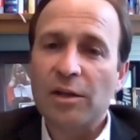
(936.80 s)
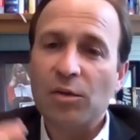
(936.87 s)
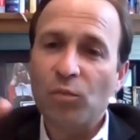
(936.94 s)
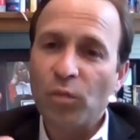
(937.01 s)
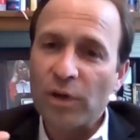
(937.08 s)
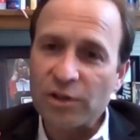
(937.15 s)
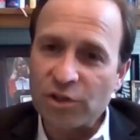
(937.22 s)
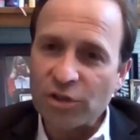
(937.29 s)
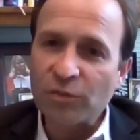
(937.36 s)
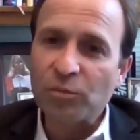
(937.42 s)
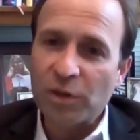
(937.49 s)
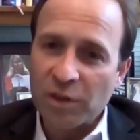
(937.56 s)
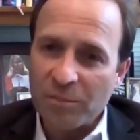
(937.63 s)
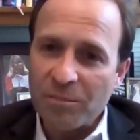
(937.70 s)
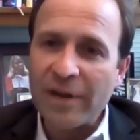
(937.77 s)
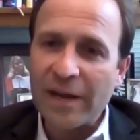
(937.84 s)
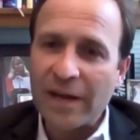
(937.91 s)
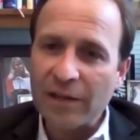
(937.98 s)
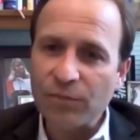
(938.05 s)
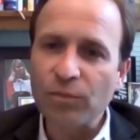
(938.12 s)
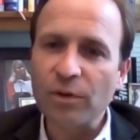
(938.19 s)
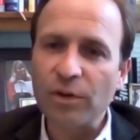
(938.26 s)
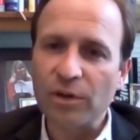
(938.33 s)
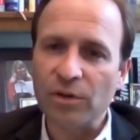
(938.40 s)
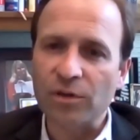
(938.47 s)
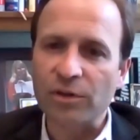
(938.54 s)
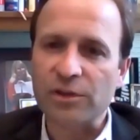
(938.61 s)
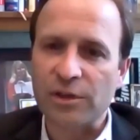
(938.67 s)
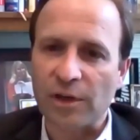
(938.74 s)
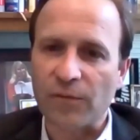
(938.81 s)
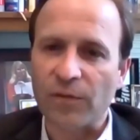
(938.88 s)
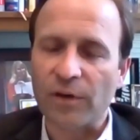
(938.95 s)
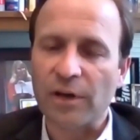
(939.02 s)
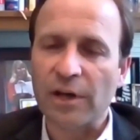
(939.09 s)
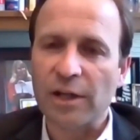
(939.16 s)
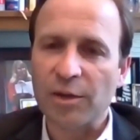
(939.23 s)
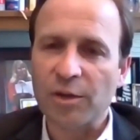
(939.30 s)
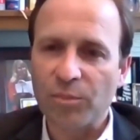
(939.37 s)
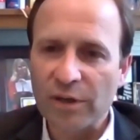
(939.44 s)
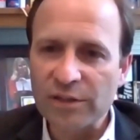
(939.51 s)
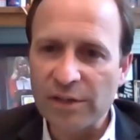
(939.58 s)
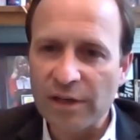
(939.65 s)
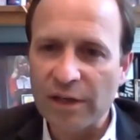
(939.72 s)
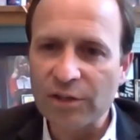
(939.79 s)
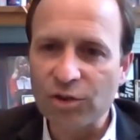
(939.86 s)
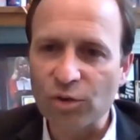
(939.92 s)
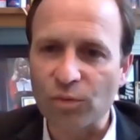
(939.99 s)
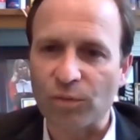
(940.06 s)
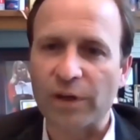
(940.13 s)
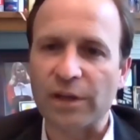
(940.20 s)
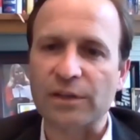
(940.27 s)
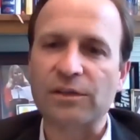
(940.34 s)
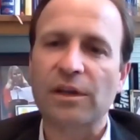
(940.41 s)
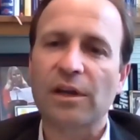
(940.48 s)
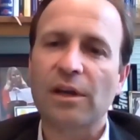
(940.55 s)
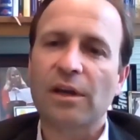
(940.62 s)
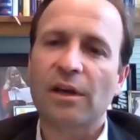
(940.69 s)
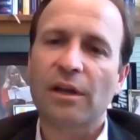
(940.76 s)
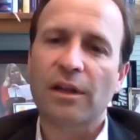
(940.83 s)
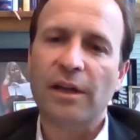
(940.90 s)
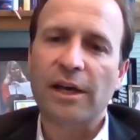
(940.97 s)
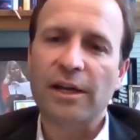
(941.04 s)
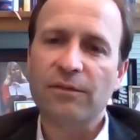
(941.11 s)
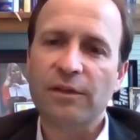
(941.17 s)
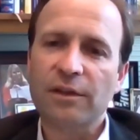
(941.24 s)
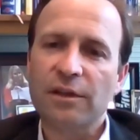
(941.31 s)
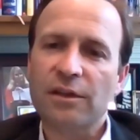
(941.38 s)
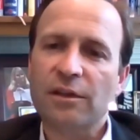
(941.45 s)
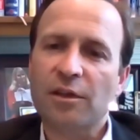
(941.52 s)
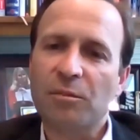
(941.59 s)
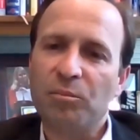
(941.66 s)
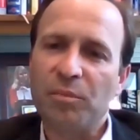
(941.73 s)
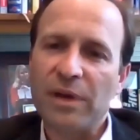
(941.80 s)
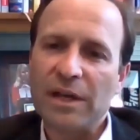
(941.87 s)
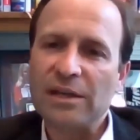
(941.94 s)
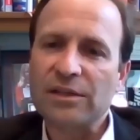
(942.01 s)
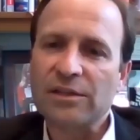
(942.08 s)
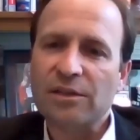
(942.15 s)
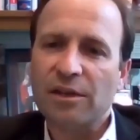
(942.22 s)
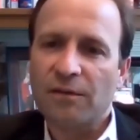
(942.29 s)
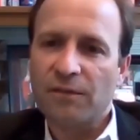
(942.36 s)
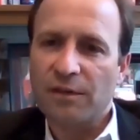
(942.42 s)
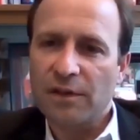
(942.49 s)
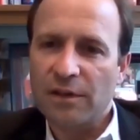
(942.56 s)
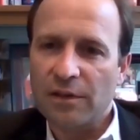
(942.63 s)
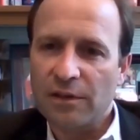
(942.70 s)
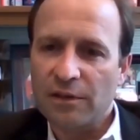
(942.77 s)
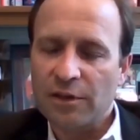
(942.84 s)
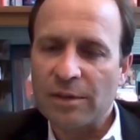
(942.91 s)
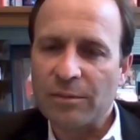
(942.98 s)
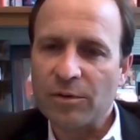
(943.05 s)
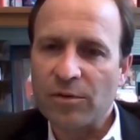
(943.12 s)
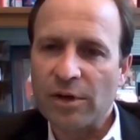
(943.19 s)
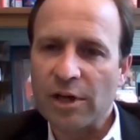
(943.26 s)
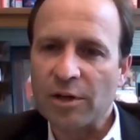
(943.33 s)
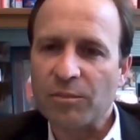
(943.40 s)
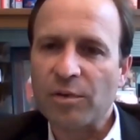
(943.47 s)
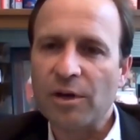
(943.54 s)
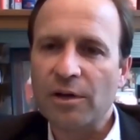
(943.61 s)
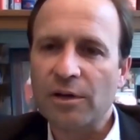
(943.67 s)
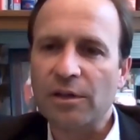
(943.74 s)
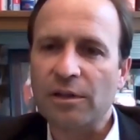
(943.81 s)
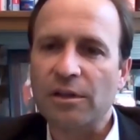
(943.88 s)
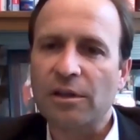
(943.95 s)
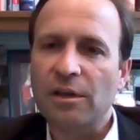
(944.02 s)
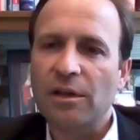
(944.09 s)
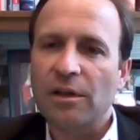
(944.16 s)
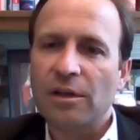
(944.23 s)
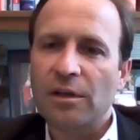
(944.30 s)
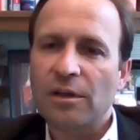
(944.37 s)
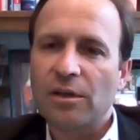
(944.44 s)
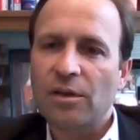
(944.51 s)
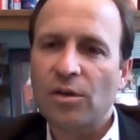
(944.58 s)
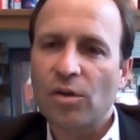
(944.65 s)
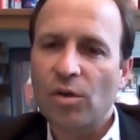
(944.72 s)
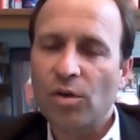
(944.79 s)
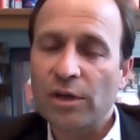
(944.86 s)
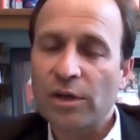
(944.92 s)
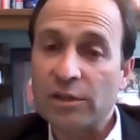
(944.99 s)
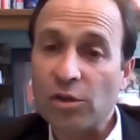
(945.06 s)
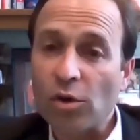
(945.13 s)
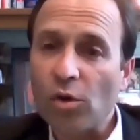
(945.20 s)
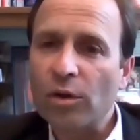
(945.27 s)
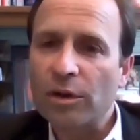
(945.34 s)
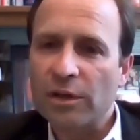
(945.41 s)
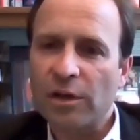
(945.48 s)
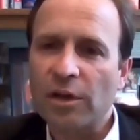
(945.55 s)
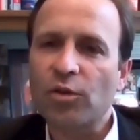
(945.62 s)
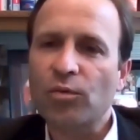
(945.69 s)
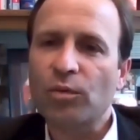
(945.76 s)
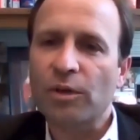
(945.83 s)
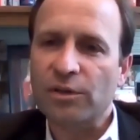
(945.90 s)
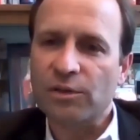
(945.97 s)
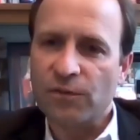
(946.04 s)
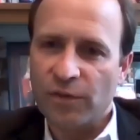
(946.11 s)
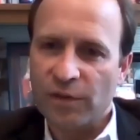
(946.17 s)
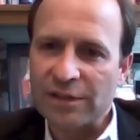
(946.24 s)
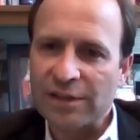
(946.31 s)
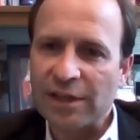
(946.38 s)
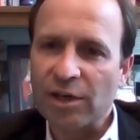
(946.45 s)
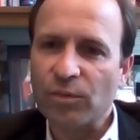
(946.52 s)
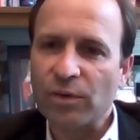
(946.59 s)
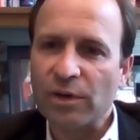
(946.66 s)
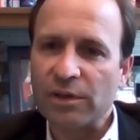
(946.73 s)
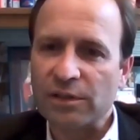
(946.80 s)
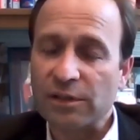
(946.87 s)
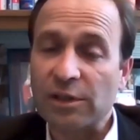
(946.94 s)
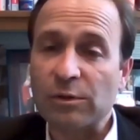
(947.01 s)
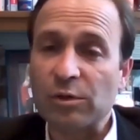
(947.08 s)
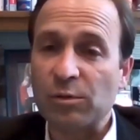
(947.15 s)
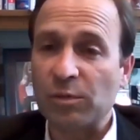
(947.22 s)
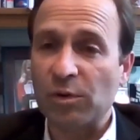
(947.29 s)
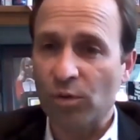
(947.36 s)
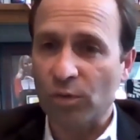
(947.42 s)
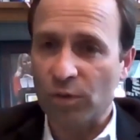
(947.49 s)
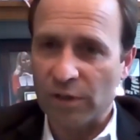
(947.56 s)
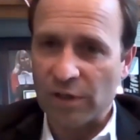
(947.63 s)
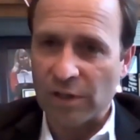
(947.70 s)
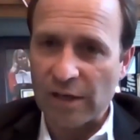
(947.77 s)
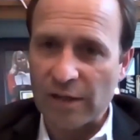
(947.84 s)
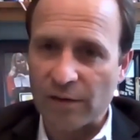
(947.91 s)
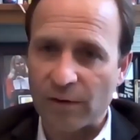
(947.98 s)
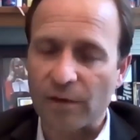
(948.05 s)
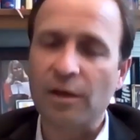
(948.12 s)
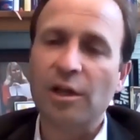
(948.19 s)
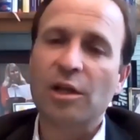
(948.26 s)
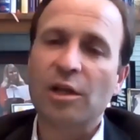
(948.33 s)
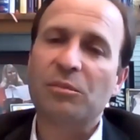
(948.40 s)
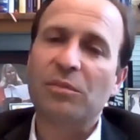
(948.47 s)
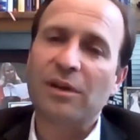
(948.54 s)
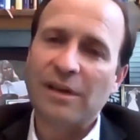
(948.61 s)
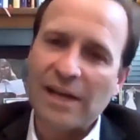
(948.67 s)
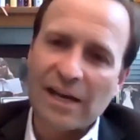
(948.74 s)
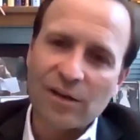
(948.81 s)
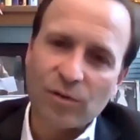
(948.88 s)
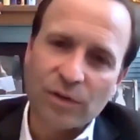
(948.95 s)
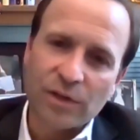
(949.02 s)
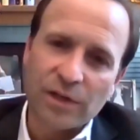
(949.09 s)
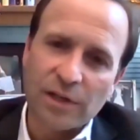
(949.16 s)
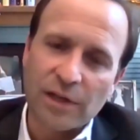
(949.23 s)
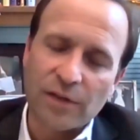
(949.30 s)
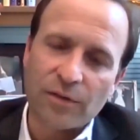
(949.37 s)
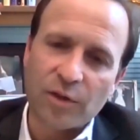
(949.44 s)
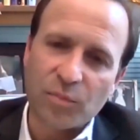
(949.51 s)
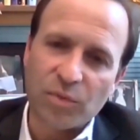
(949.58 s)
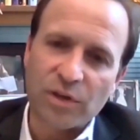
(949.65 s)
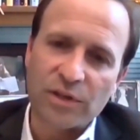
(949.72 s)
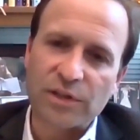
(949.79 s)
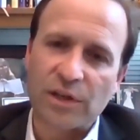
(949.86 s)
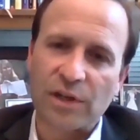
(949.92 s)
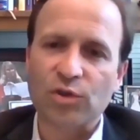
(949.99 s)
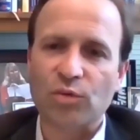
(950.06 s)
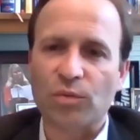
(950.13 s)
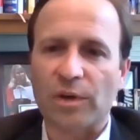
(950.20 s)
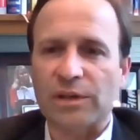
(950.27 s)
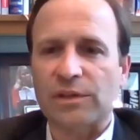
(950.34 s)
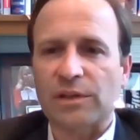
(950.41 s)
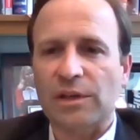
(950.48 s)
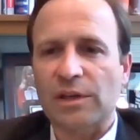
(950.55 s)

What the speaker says: But the math really looks different on the presidential race. A lot of the base of the Democratic Party is, in other words, for these Senate races, seems to be holding together, but not holding together in the presidential race.